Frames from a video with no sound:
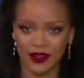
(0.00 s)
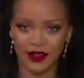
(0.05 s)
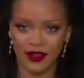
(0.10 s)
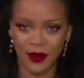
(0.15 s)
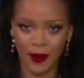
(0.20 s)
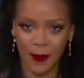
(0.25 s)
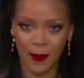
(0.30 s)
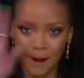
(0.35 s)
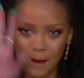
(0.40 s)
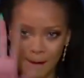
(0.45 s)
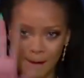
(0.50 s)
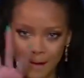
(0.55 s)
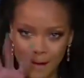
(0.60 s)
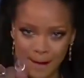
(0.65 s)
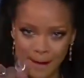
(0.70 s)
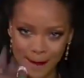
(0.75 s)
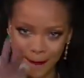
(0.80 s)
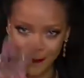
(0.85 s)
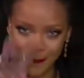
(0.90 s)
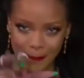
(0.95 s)
That is an
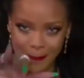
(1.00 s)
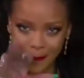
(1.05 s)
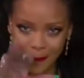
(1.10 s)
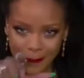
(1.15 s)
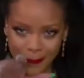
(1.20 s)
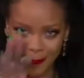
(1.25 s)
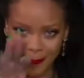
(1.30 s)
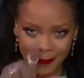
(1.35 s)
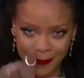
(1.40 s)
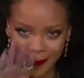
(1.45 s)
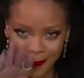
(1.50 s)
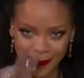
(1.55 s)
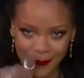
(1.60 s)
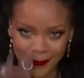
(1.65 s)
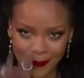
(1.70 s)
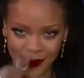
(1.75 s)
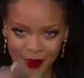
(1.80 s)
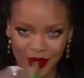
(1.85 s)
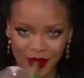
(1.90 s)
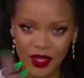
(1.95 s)
insane amount of money.
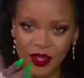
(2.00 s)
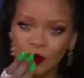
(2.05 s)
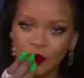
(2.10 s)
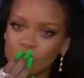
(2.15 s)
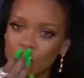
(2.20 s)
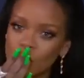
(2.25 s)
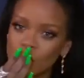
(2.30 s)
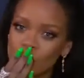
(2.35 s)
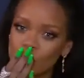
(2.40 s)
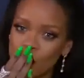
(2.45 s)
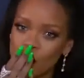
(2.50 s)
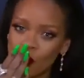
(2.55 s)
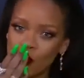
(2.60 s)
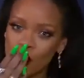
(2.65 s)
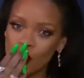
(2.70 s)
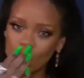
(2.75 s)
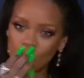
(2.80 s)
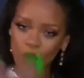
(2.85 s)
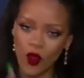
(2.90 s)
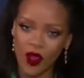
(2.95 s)
Of course,
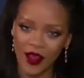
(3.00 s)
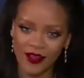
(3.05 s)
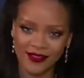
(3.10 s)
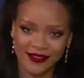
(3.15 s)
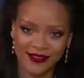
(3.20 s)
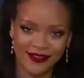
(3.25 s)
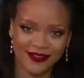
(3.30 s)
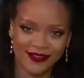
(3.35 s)
Rihanna's invested